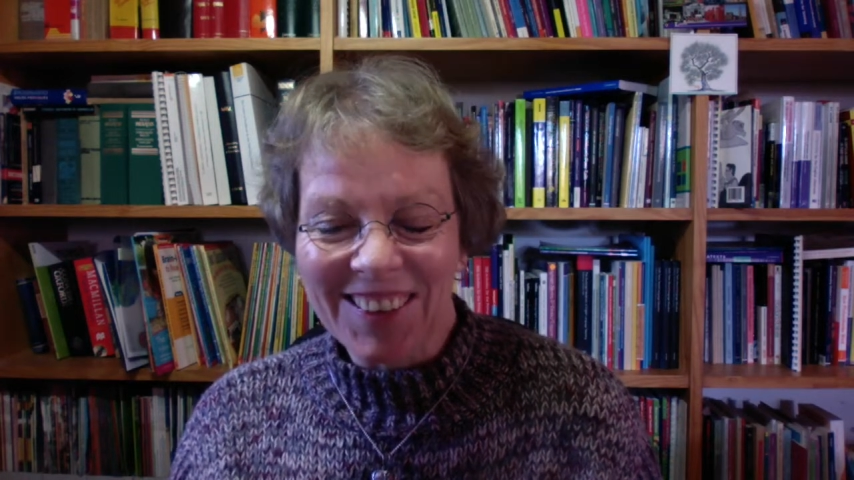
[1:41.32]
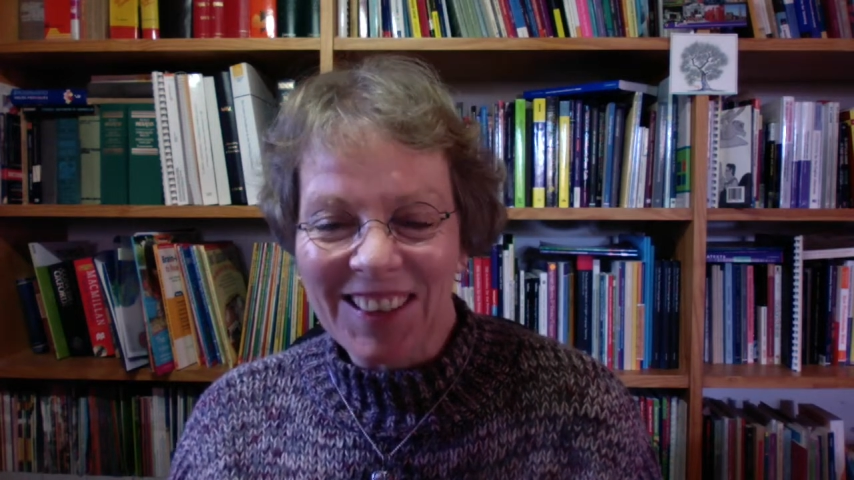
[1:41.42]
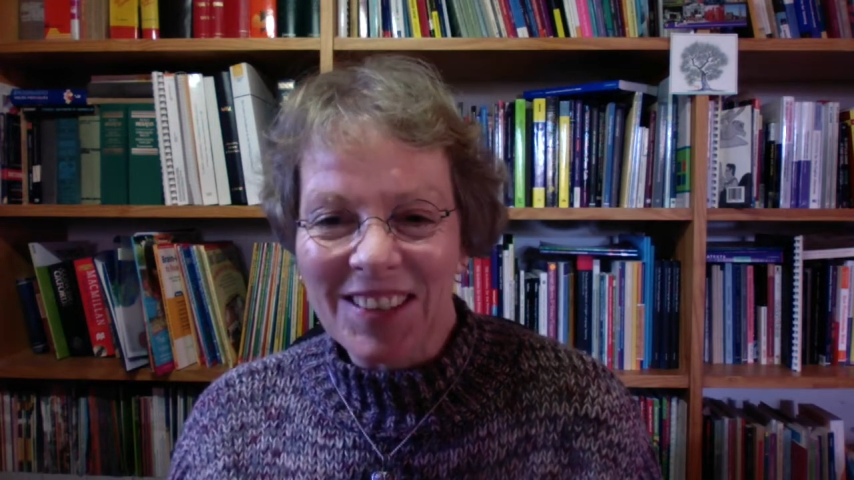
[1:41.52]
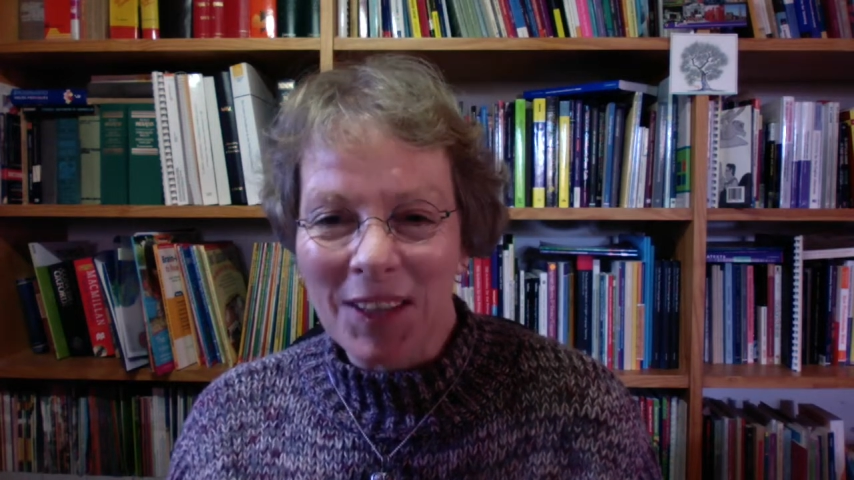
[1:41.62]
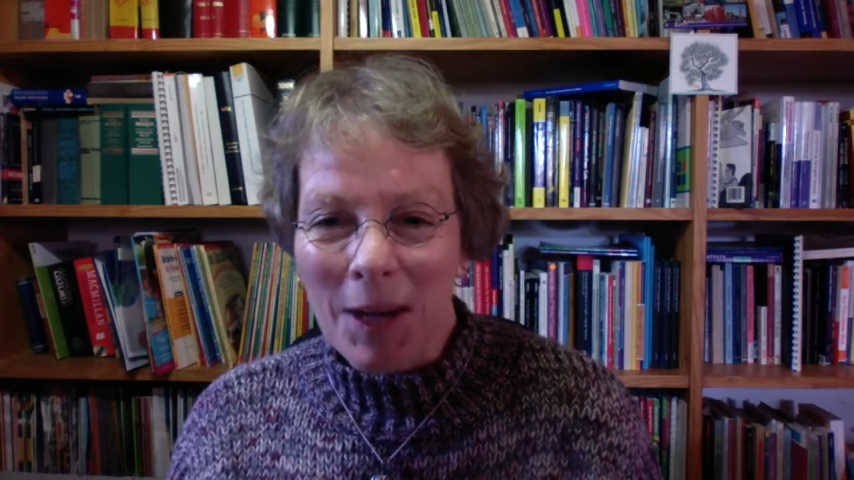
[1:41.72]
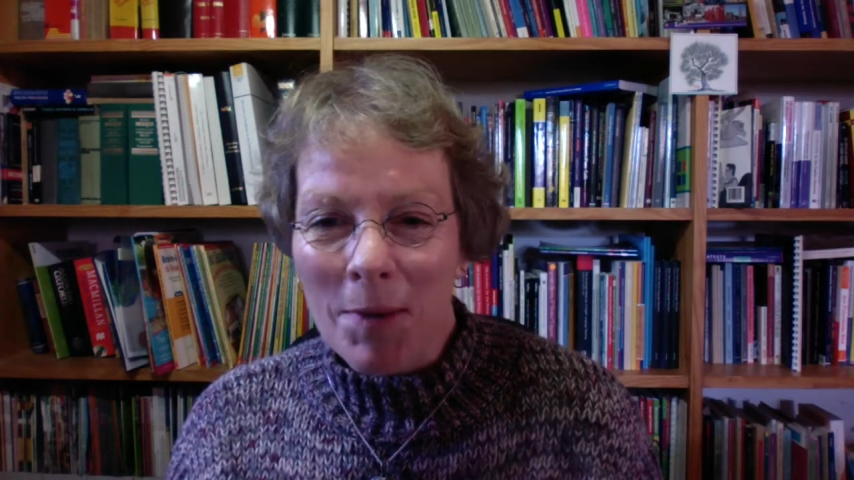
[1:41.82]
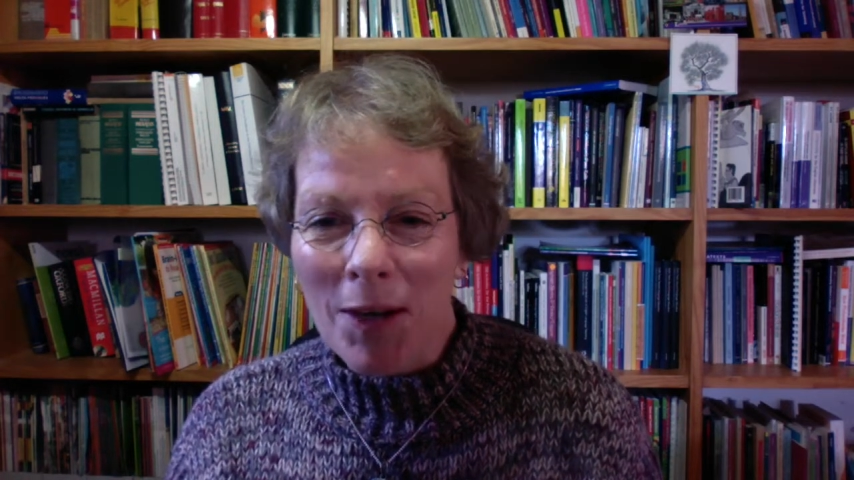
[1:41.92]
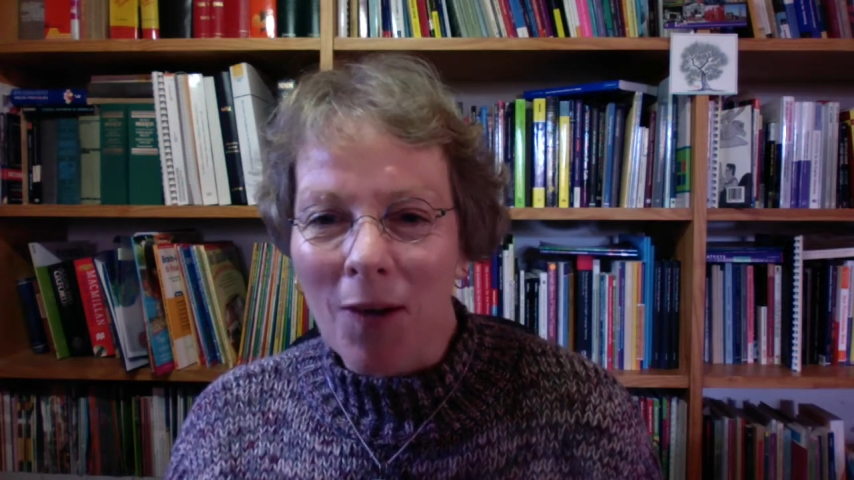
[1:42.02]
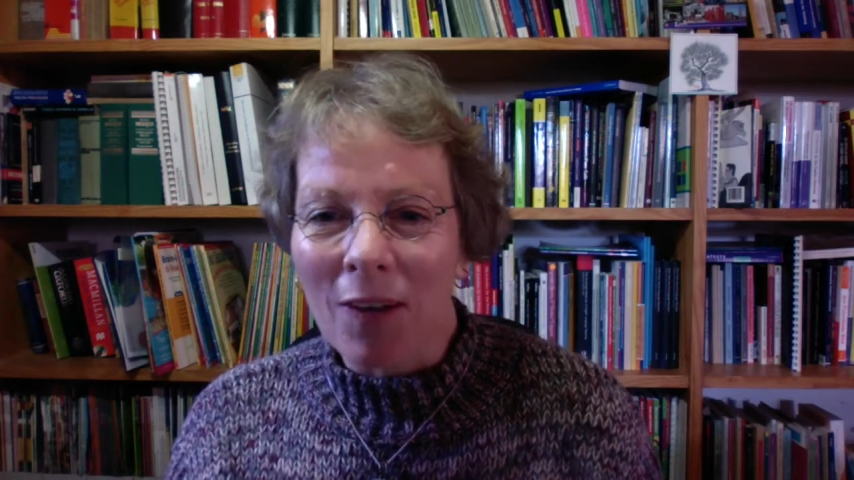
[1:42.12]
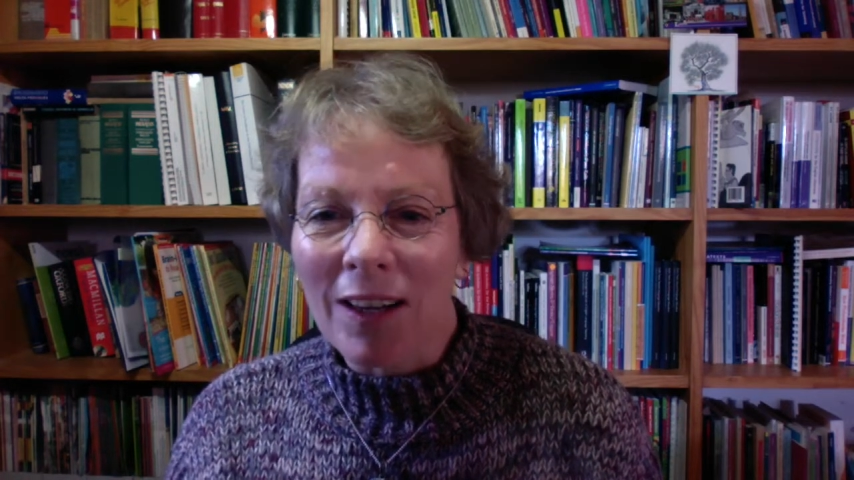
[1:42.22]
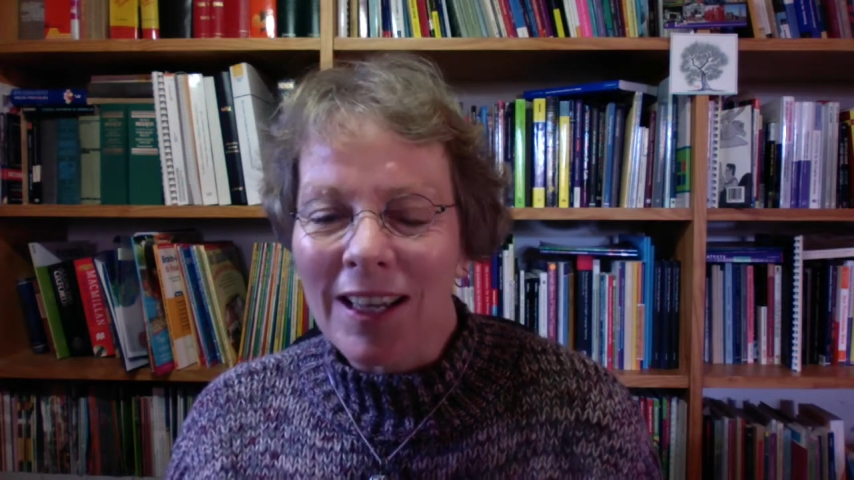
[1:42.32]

So come along